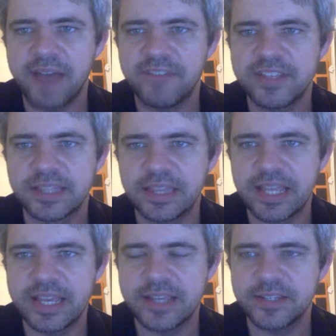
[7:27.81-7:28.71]

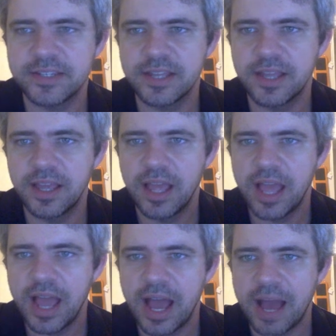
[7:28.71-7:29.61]
list,
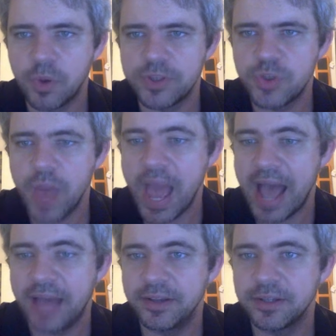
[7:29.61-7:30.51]
I'm going to
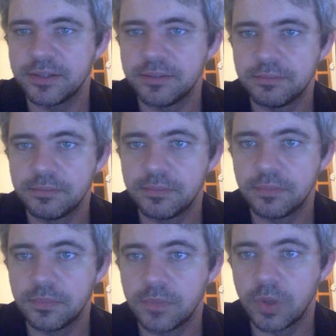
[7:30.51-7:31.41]
add
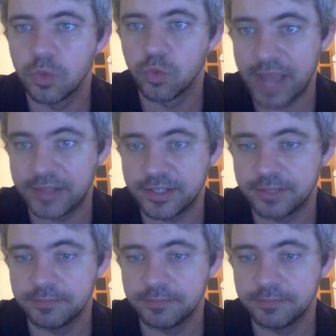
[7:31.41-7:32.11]
right.